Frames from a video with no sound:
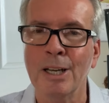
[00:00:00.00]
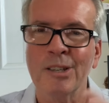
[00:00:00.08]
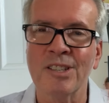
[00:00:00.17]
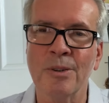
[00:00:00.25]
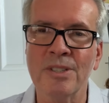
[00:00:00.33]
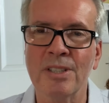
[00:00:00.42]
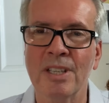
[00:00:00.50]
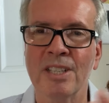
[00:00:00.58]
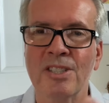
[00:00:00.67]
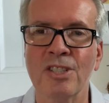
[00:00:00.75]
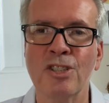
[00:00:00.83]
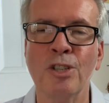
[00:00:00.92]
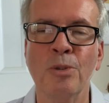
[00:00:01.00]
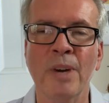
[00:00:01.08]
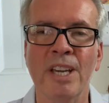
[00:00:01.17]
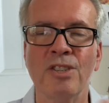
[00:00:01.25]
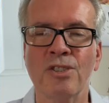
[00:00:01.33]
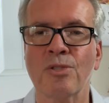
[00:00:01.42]
So it's, it's a
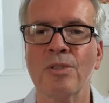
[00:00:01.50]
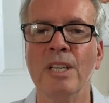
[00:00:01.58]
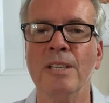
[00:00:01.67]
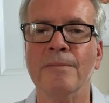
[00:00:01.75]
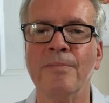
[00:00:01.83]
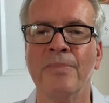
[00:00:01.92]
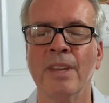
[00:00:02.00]
two-way street.